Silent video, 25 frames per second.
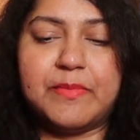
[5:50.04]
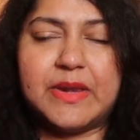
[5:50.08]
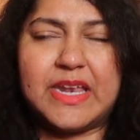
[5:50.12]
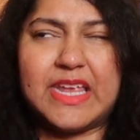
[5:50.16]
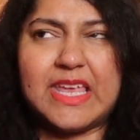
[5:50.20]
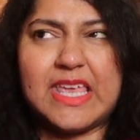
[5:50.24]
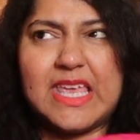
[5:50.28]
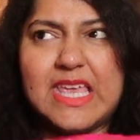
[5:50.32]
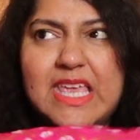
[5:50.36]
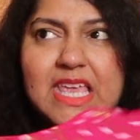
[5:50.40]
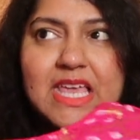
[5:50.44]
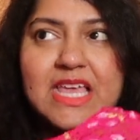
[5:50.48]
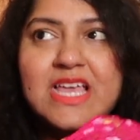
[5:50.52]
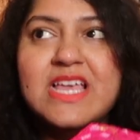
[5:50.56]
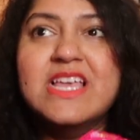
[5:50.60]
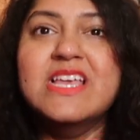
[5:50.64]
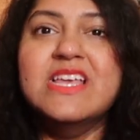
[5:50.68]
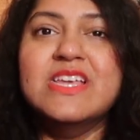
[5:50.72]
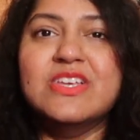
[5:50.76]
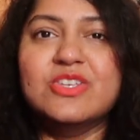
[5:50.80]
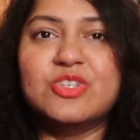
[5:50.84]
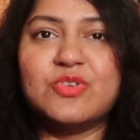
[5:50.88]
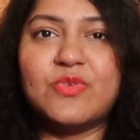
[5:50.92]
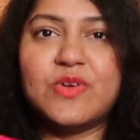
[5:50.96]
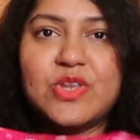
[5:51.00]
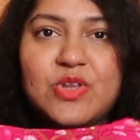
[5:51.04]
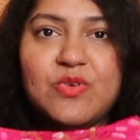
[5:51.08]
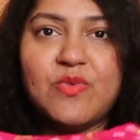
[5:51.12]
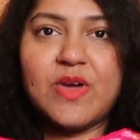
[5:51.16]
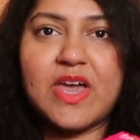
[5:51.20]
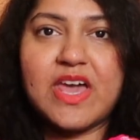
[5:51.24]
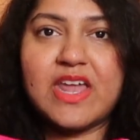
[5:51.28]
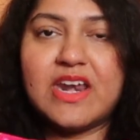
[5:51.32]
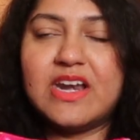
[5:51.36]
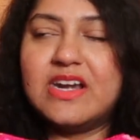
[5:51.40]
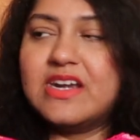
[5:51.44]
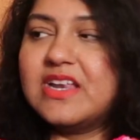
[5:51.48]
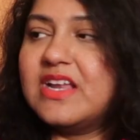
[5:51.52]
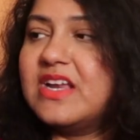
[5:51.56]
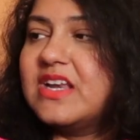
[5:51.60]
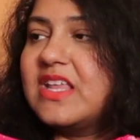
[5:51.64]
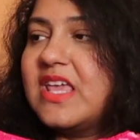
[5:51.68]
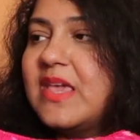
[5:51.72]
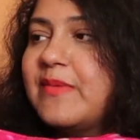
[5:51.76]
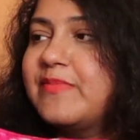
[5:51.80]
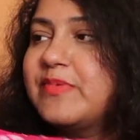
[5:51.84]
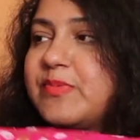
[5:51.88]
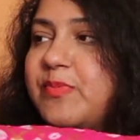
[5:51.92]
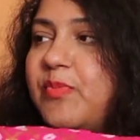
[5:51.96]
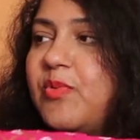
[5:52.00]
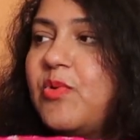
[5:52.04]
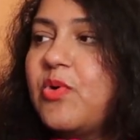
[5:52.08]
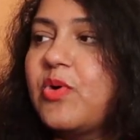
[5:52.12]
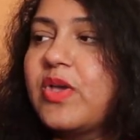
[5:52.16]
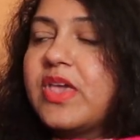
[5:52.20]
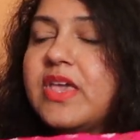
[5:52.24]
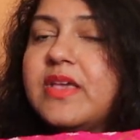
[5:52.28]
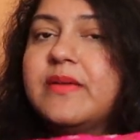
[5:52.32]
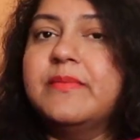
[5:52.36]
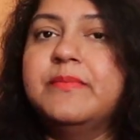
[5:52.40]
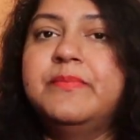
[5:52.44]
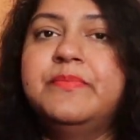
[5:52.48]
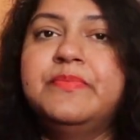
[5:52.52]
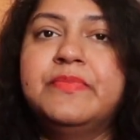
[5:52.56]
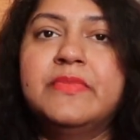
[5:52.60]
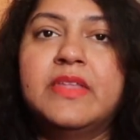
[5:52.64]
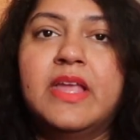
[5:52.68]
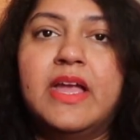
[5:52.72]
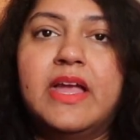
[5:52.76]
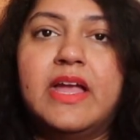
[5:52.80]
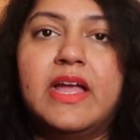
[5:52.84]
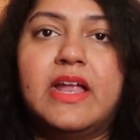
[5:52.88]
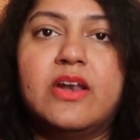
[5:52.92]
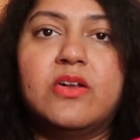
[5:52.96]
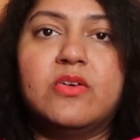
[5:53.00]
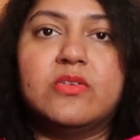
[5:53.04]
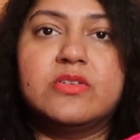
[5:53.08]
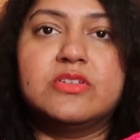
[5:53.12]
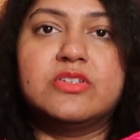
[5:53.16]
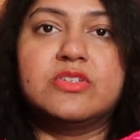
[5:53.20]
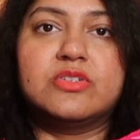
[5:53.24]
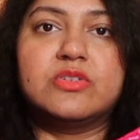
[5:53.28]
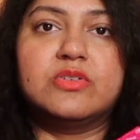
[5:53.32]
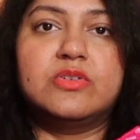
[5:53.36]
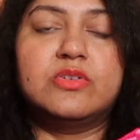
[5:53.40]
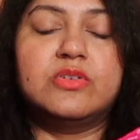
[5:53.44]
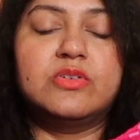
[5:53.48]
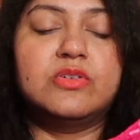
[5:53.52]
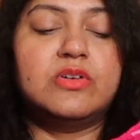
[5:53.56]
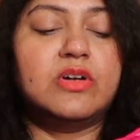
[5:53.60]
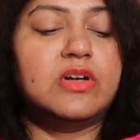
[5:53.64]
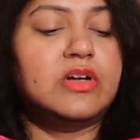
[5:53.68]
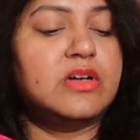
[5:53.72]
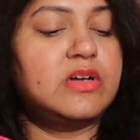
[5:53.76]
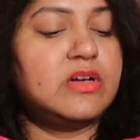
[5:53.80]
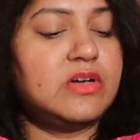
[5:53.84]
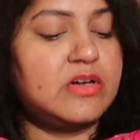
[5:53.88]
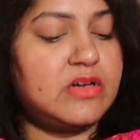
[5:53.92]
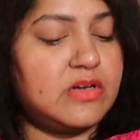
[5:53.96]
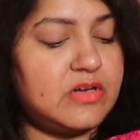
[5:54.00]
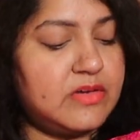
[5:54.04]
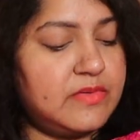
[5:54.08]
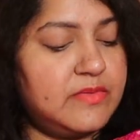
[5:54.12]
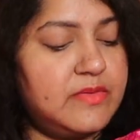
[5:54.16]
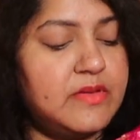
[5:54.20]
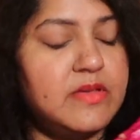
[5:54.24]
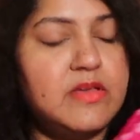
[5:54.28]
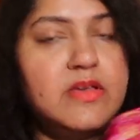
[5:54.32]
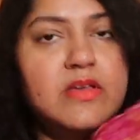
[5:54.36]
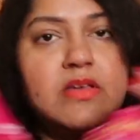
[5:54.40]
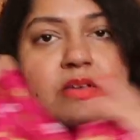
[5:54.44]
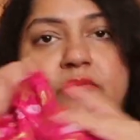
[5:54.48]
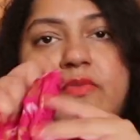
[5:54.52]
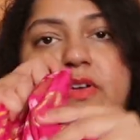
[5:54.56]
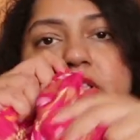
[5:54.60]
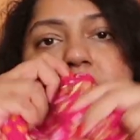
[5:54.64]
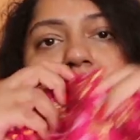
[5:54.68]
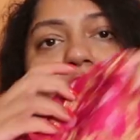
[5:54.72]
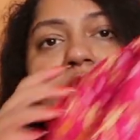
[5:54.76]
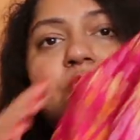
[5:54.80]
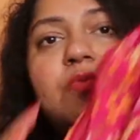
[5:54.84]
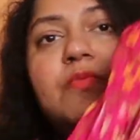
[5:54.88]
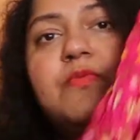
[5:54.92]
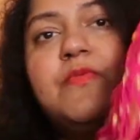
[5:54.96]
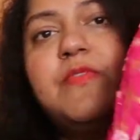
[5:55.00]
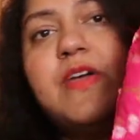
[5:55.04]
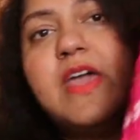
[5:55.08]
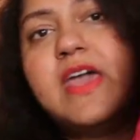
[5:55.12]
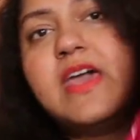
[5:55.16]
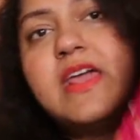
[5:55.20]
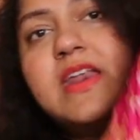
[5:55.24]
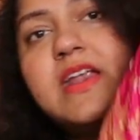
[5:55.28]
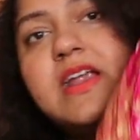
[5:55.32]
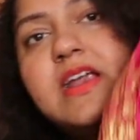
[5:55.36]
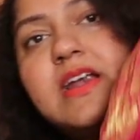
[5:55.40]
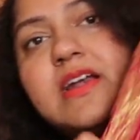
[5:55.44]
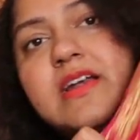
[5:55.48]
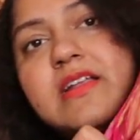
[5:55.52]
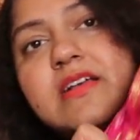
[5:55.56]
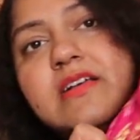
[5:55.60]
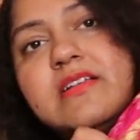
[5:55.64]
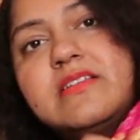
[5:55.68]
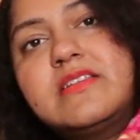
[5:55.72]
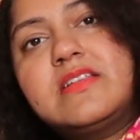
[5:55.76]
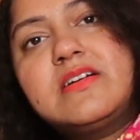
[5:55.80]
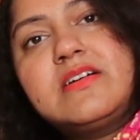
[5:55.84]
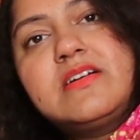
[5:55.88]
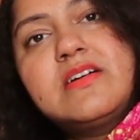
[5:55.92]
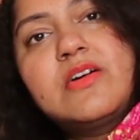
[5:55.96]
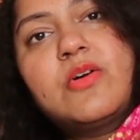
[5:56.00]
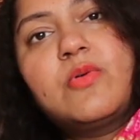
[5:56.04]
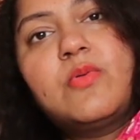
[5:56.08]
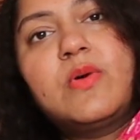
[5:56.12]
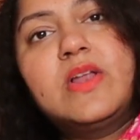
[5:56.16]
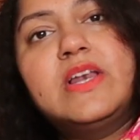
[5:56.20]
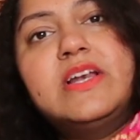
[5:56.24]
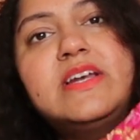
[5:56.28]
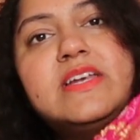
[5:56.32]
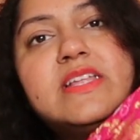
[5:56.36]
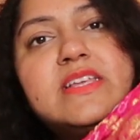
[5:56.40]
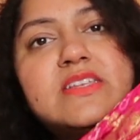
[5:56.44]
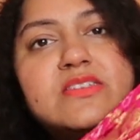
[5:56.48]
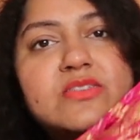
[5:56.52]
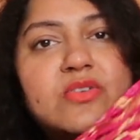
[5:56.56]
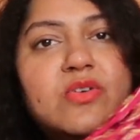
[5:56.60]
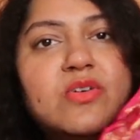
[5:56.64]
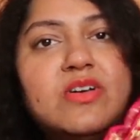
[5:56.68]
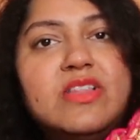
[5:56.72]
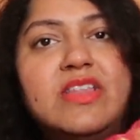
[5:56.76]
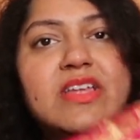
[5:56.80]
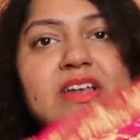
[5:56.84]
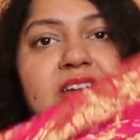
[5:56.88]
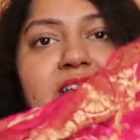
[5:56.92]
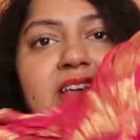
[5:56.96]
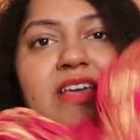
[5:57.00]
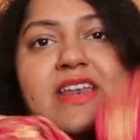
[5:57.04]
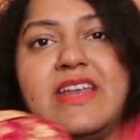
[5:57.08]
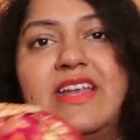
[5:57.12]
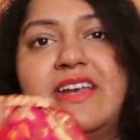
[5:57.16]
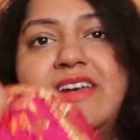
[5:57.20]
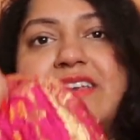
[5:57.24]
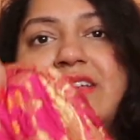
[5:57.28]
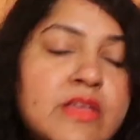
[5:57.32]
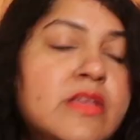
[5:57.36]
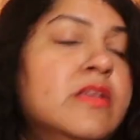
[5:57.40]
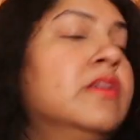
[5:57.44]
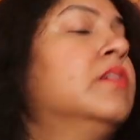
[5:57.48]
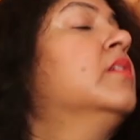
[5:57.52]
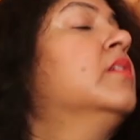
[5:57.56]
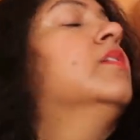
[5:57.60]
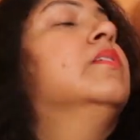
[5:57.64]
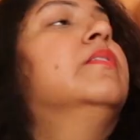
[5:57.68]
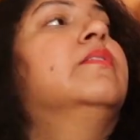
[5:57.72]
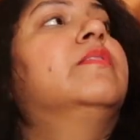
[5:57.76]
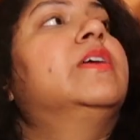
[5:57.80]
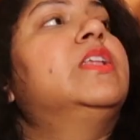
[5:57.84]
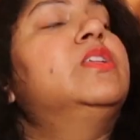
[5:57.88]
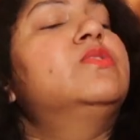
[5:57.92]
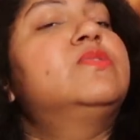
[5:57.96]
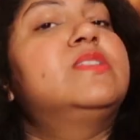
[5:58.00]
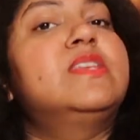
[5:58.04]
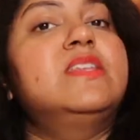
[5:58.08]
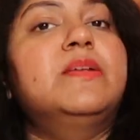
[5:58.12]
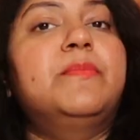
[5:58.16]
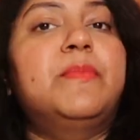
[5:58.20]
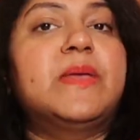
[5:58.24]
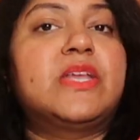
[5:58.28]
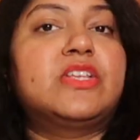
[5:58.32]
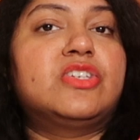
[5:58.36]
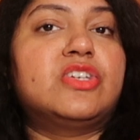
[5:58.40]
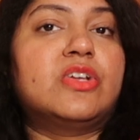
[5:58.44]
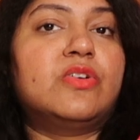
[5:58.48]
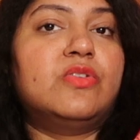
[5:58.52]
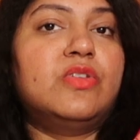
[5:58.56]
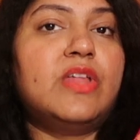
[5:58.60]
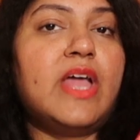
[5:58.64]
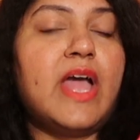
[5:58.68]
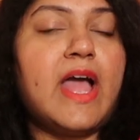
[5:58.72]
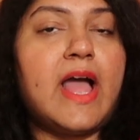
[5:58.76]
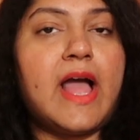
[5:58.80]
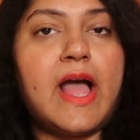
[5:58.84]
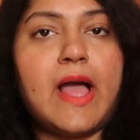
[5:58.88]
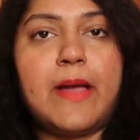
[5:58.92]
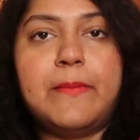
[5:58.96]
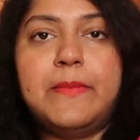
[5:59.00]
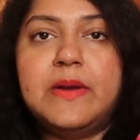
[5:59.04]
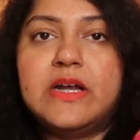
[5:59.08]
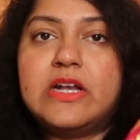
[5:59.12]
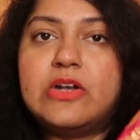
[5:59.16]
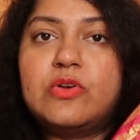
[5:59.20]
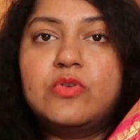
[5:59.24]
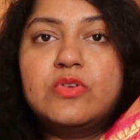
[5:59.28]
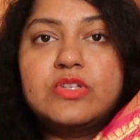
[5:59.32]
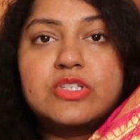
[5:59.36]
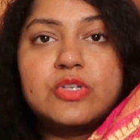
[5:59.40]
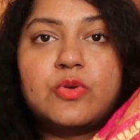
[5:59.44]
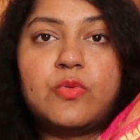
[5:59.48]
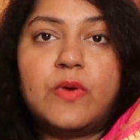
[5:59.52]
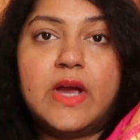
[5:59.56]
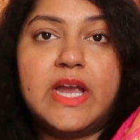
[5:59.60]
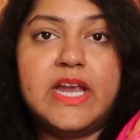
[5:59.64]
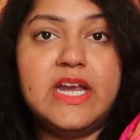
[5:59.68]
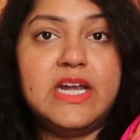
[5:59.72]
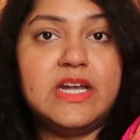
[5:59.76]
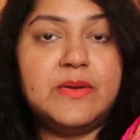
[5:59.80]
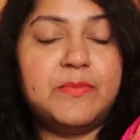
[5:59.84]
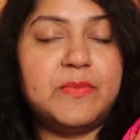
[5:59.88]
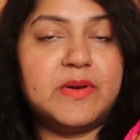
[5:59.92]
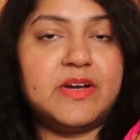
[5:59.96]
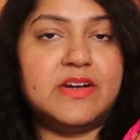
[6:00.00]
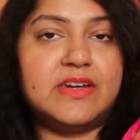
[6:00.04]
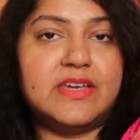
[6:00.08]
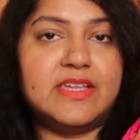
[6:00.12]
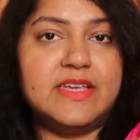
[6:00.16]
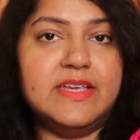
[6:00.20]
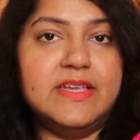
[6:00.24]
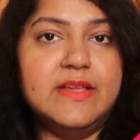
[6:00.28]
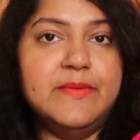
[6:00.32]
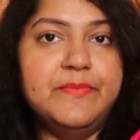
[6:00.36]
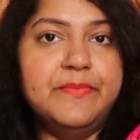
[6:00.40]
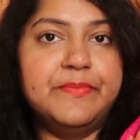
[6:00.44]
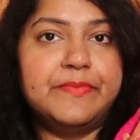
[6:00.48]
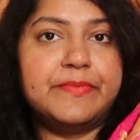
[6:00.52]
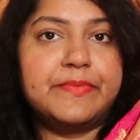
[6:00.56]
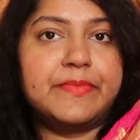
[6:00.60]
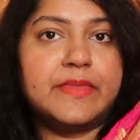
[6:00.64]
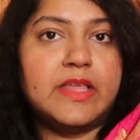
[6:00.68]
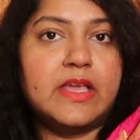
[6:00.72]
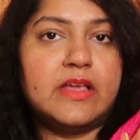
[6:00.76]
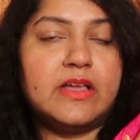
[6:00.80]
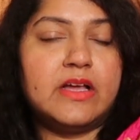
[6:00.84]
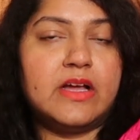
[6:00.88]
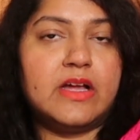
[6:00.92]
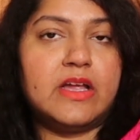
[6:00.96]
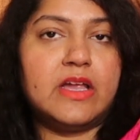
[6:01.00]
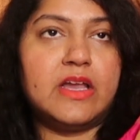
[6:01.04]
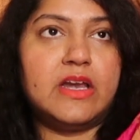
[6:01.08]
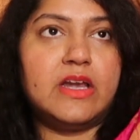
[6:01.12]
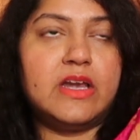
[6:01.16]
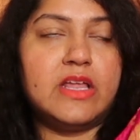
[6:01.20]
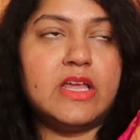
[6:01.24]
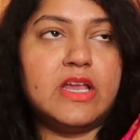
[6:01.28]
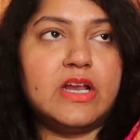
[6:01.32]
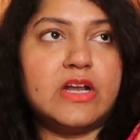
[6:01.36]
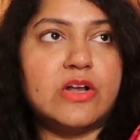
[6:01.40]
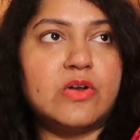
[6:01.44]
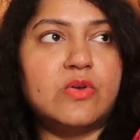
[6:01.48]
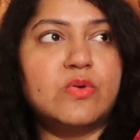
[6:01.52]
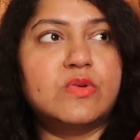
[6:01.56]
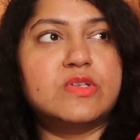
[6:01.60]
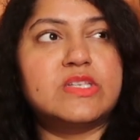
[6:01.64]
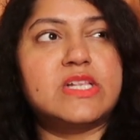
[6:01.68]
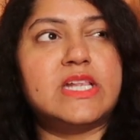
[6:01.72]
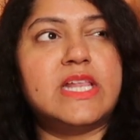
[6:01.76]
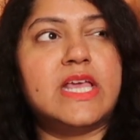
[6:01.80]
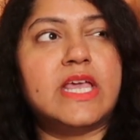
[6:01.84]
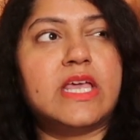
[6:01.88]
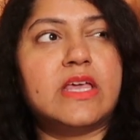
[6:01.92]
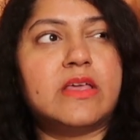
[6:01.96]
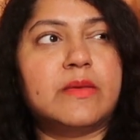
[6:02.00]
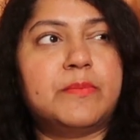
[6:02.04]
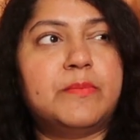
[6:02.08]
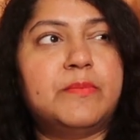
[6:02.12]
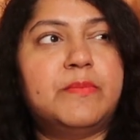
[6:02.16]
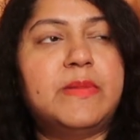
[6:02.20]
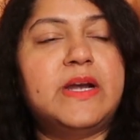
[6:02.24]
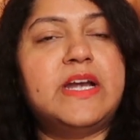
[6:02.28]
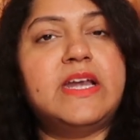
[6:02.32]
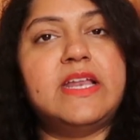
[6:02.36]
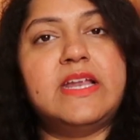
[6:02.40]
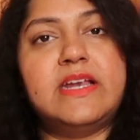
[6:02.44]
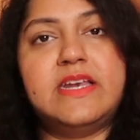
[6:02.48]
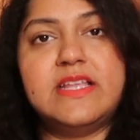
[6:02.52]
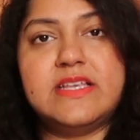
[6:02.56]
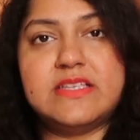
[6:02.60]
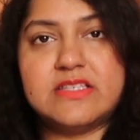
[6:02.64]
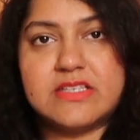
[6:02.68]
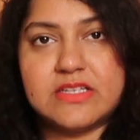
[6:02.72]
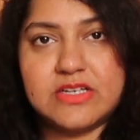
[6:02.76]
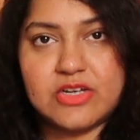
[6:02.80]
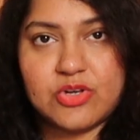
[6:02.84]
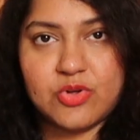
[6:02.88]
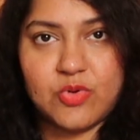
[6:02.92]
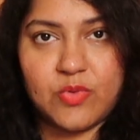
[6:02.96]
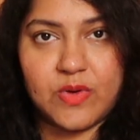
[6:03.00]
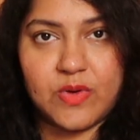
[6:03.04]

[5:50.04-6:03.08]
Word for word: pricky. So when you wear it, it keeps poking, and also when you wear it, the quality is not that great. When you see the picture on the app, it looks quite pretty and it looks like pretty decent